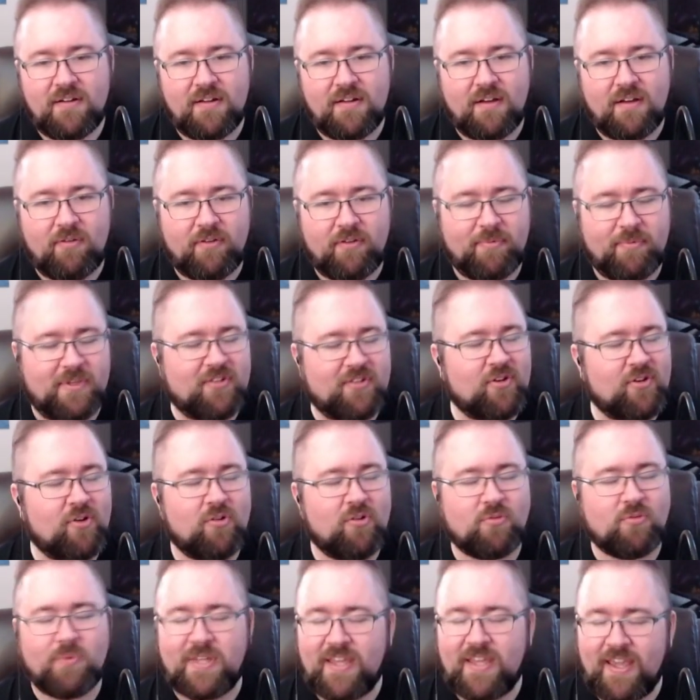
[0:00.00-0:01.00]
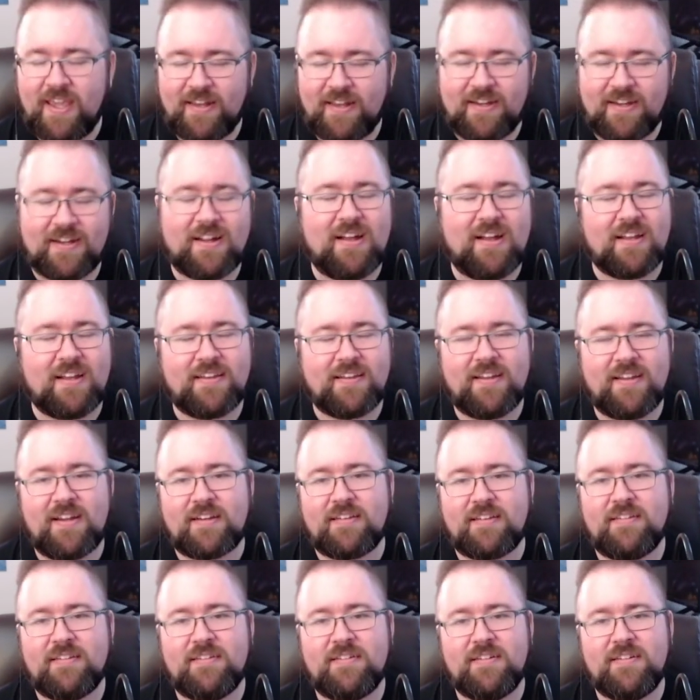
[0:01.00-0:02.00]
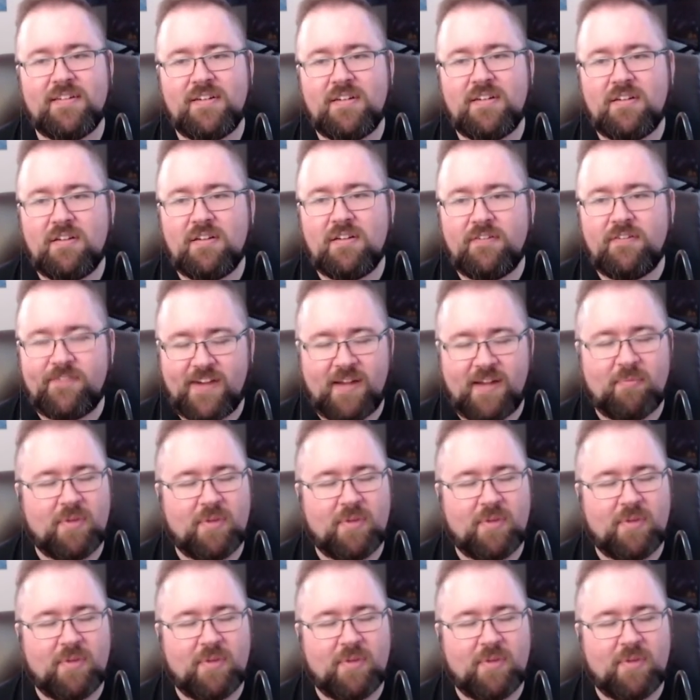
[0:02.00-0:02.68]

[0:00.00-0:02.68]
We've been told we cannot contact family,